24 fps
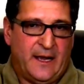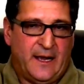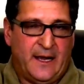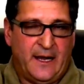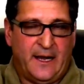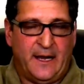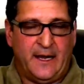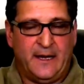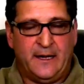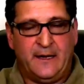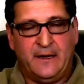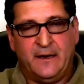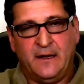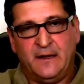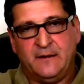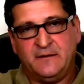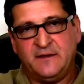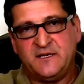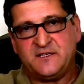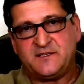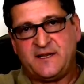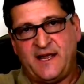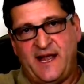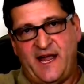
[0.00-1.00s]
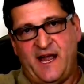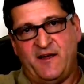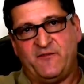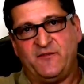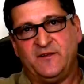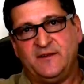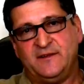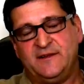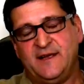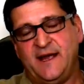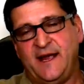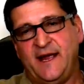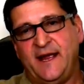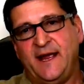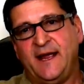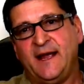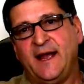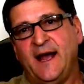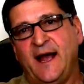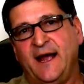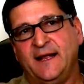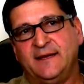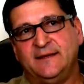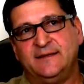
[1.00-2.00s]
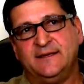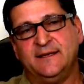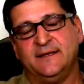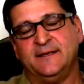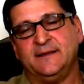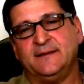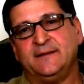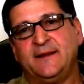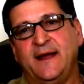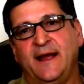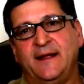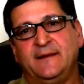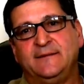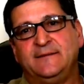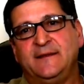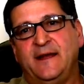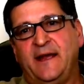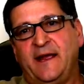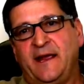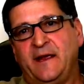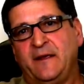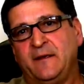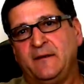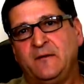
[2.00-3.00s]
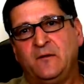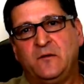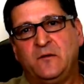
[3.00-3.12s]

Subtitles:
and at least a half a day. I didn't that day.